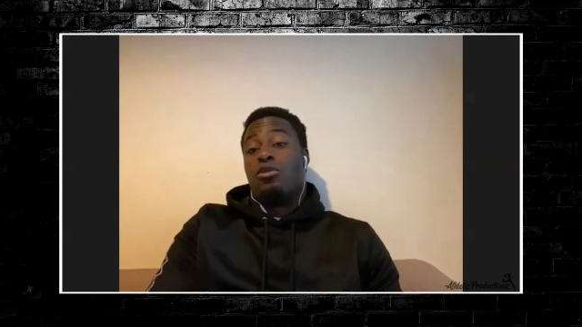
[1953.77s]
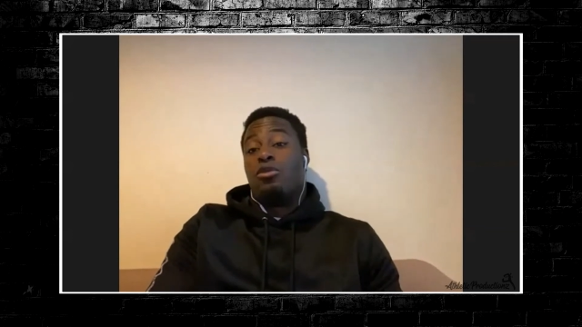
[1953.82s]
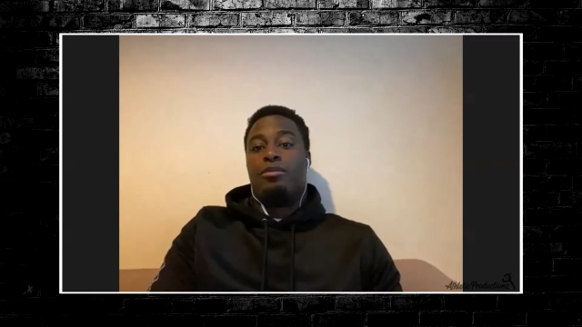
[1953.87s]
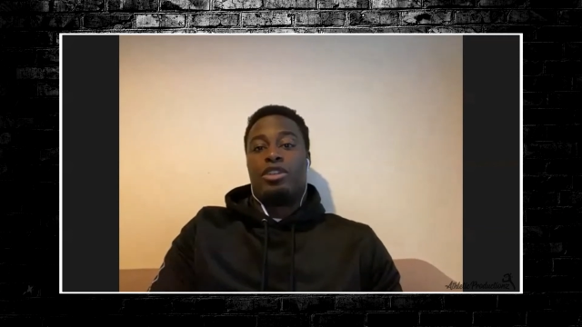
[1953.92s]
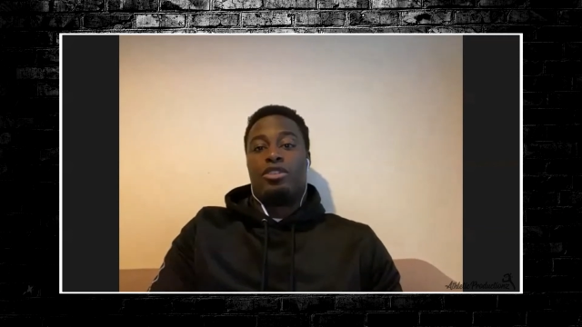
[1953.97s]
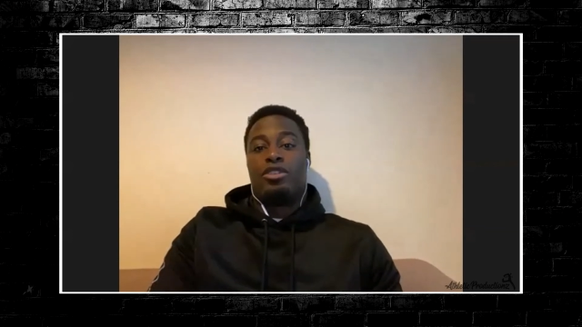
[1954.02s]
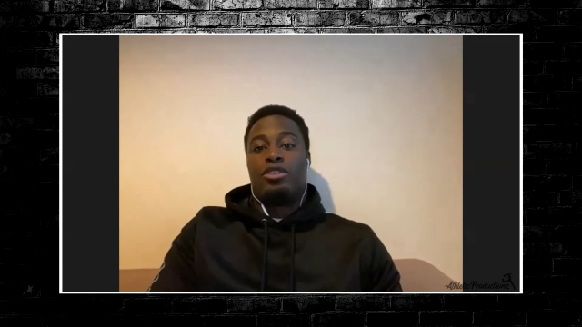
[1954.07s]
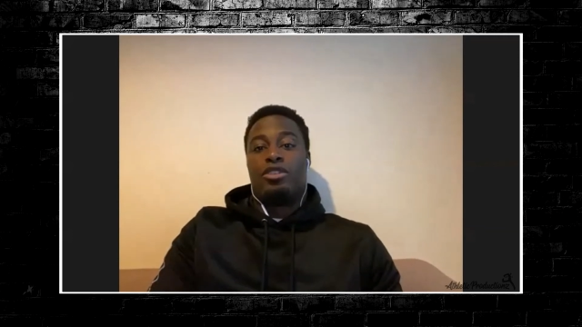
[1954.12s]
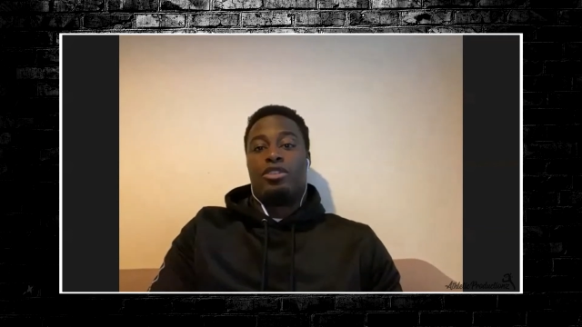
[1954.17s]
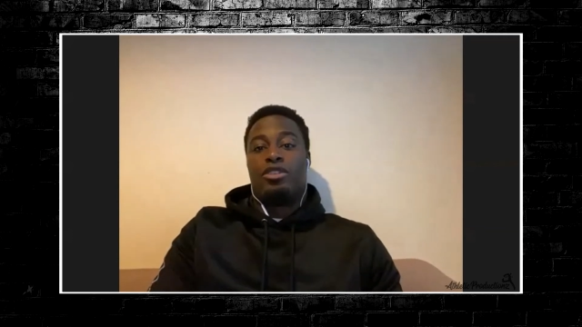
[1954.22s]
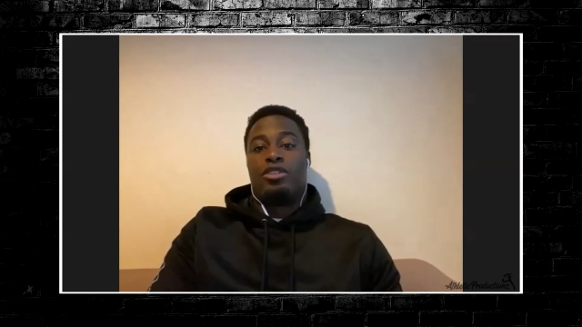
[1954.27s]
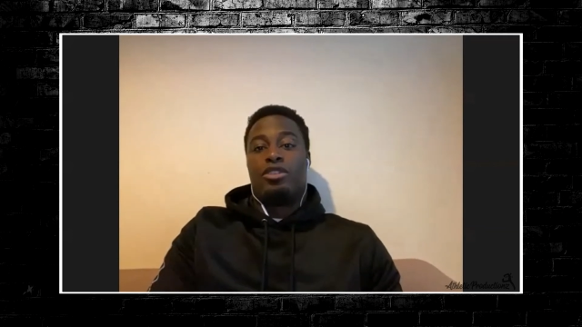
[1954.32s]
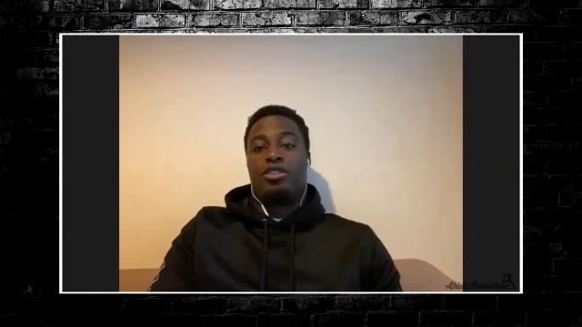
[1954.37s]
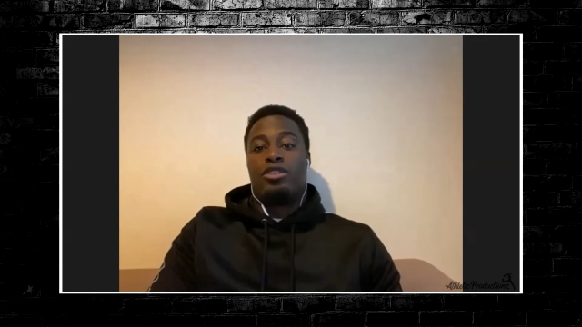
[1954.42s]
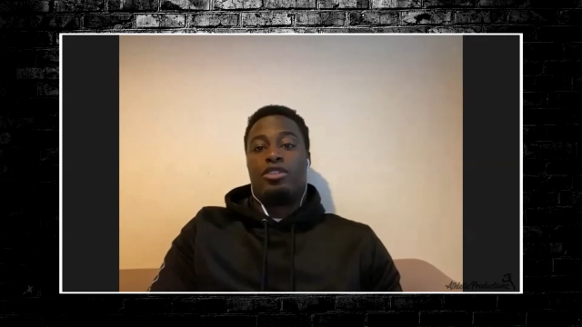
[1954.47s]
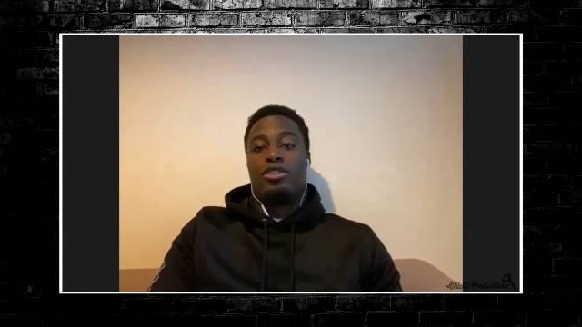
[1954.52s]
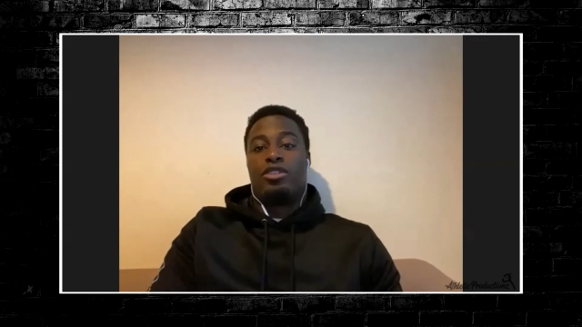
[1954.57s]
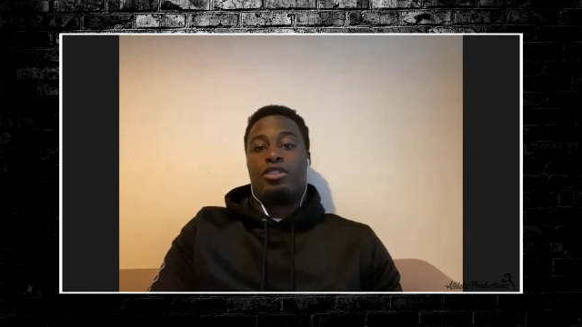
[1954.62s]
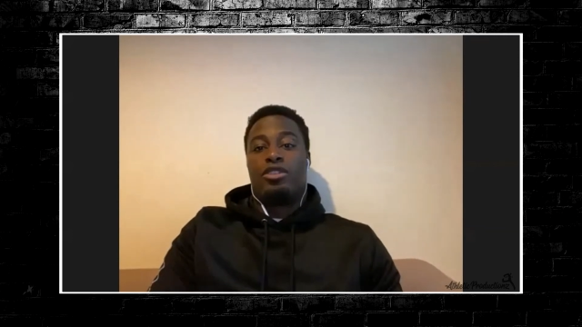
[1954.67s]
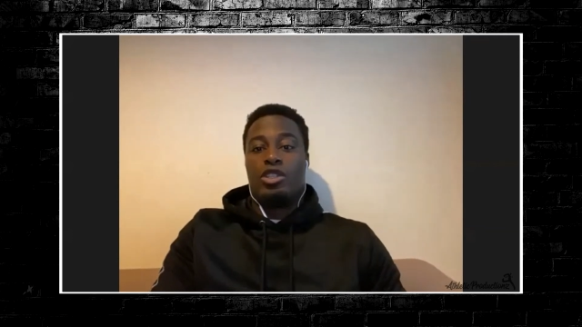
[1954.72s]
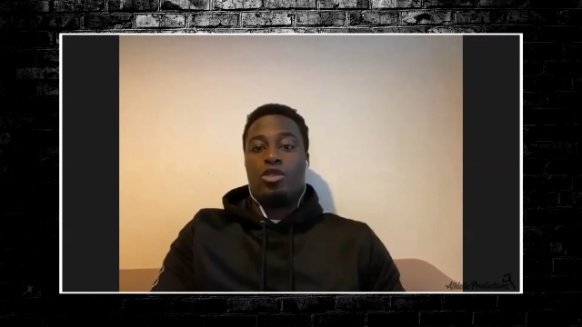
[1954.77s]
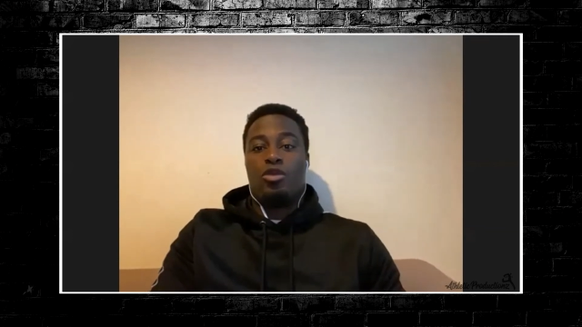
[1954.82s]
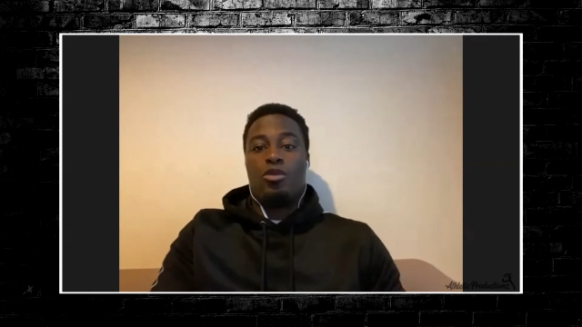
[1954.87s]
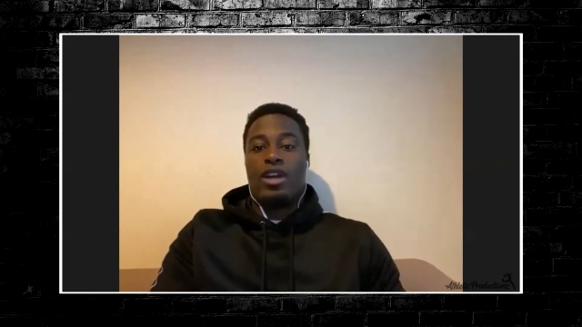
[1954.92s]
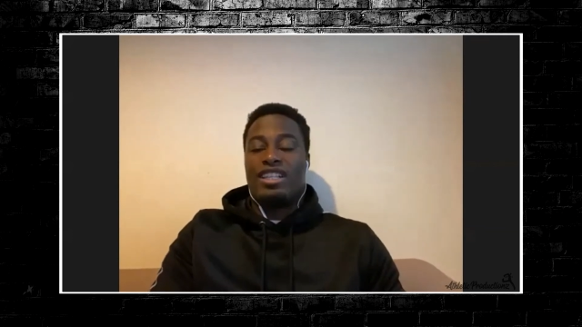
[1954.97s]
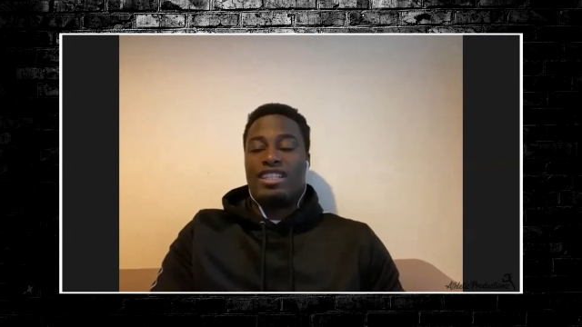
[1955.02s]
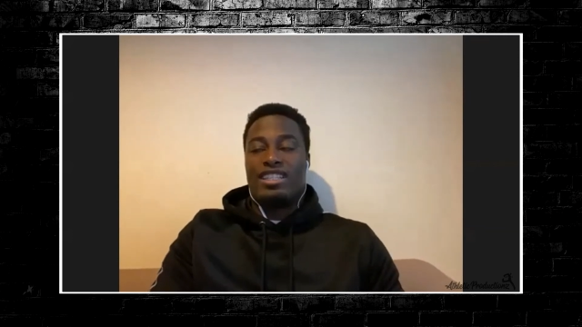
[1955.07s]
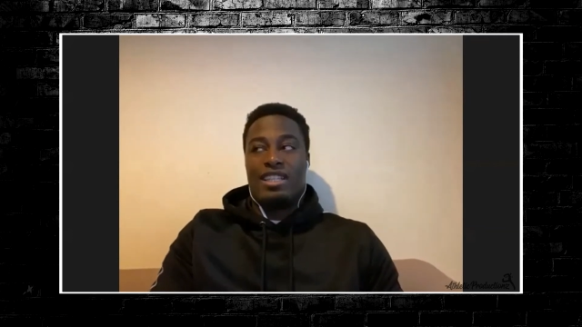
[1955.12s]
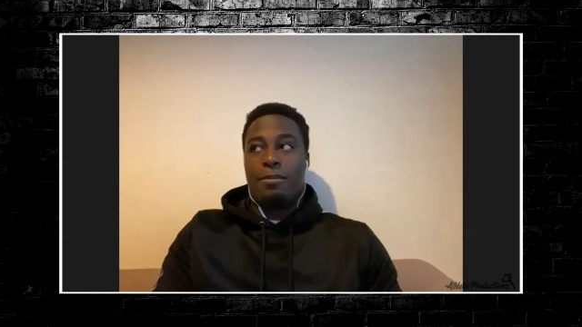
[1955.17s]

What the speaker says: Because the US is